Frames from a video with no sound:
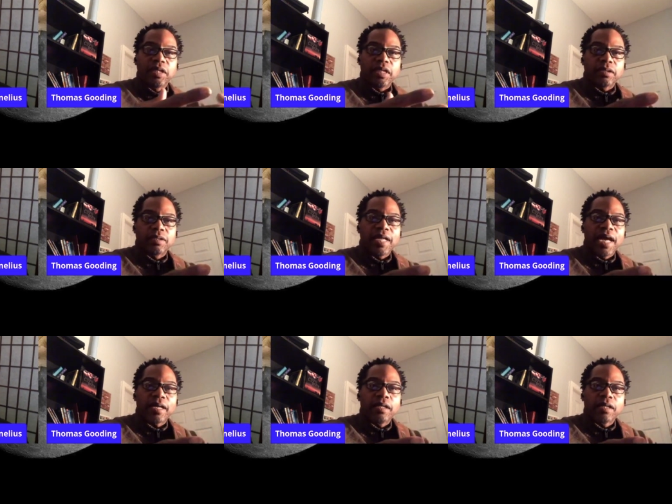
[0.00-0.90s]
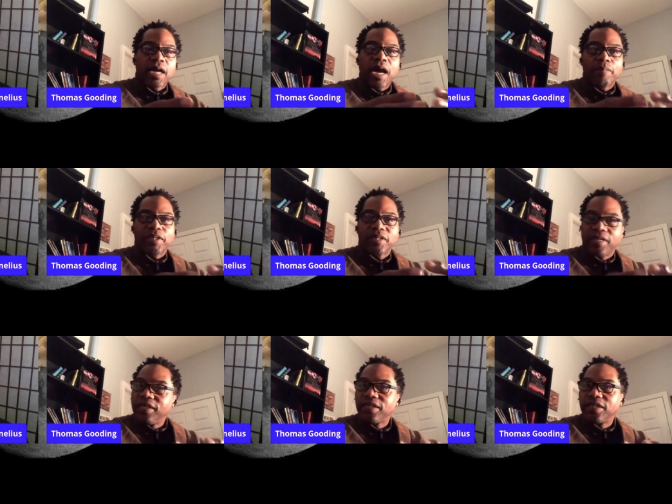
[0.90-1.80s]
it's not a
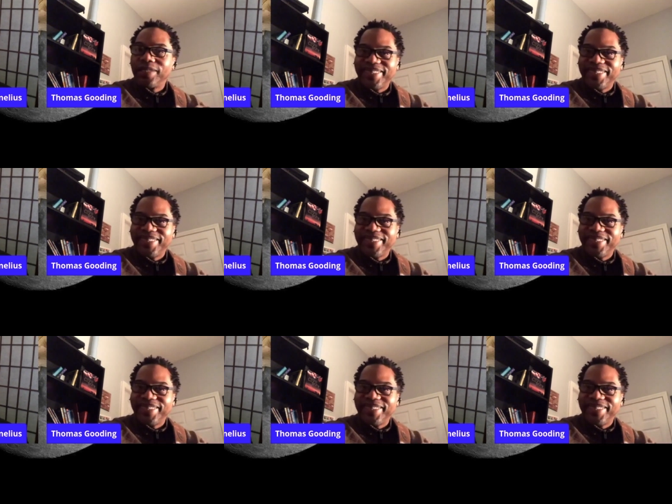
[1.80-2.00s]
competition.